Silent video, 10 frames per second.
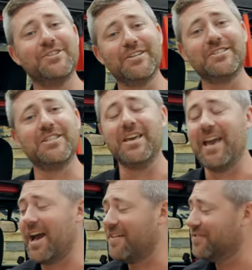just the
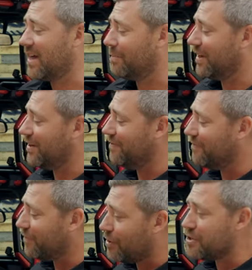half top
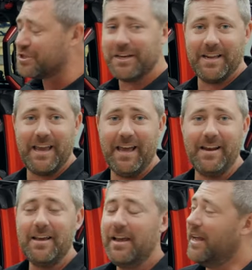conversion
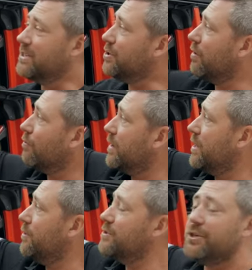kit. It's gonna
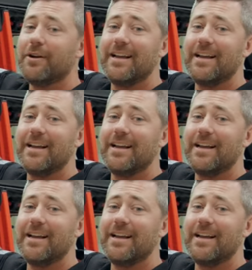reuse your